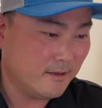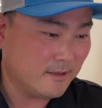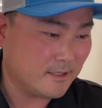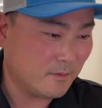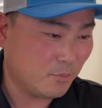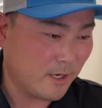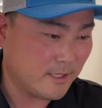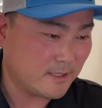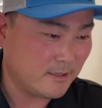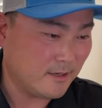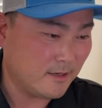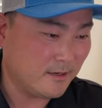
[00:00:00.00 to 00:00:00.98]

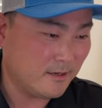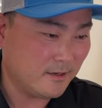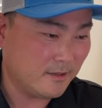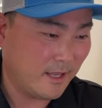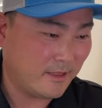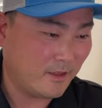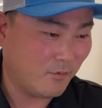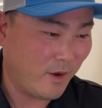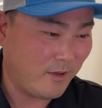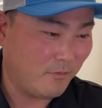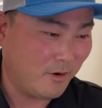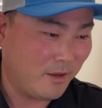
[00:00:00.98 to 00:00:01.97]
Suppressor, not the
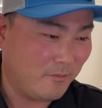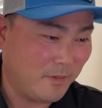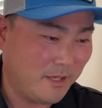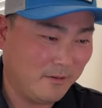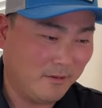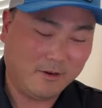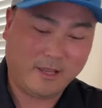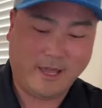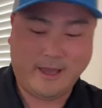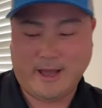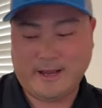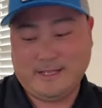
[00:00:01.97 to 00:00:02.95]
red one. Medium.
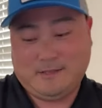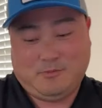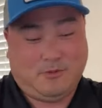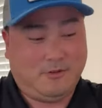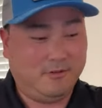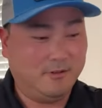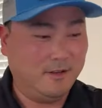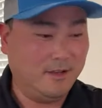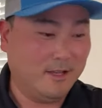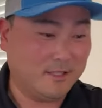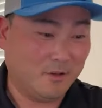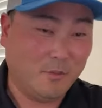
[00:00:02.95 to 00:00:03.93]
Okay, I guess we'll,
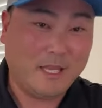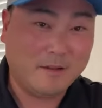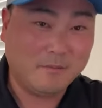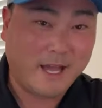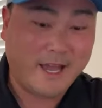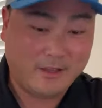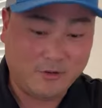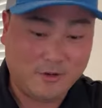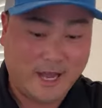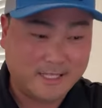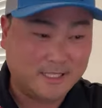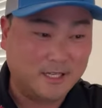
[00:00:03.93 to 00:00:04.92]
so medium light, you
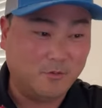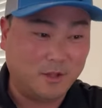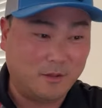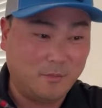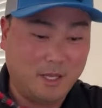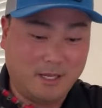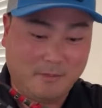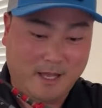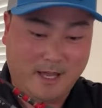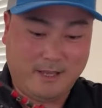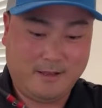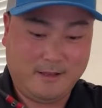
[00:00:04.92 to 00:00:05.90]
guys good with the medium
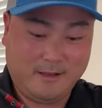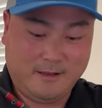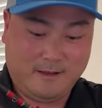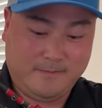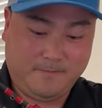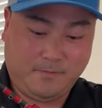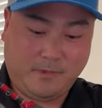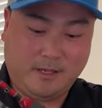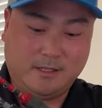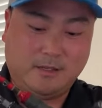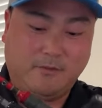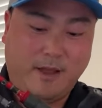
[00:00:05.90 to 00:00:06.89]
light?
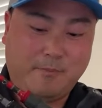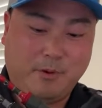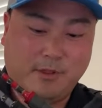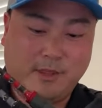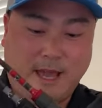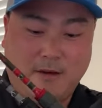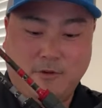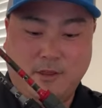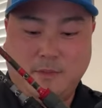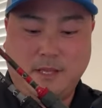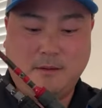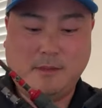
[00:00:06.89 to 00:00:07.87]
So if I put that with the
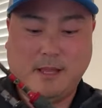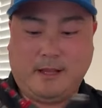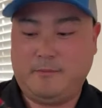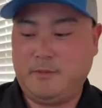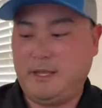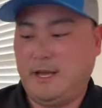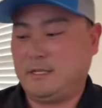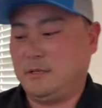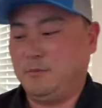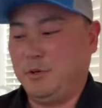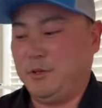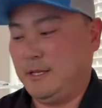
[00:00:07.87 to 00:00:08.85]
medium light, let me
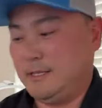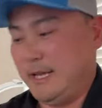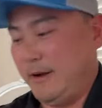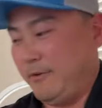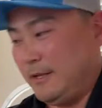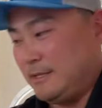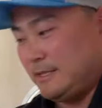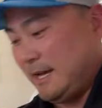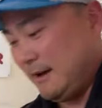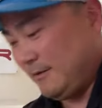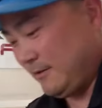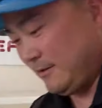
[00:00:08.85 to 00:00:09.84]
actually put this Arius
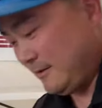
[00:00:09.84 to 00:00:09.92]
down.